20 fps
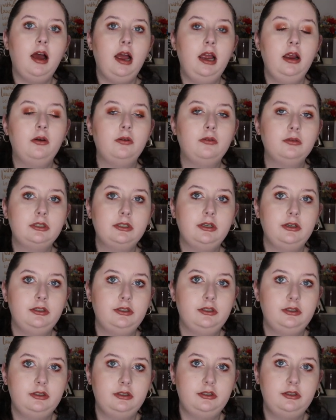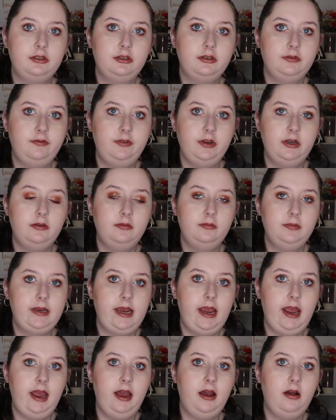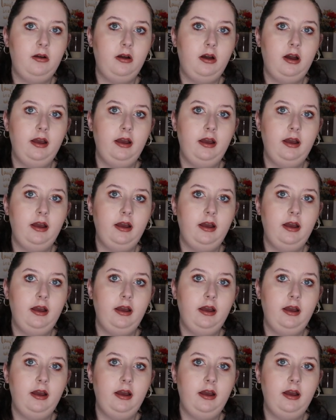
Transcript: I also filmed how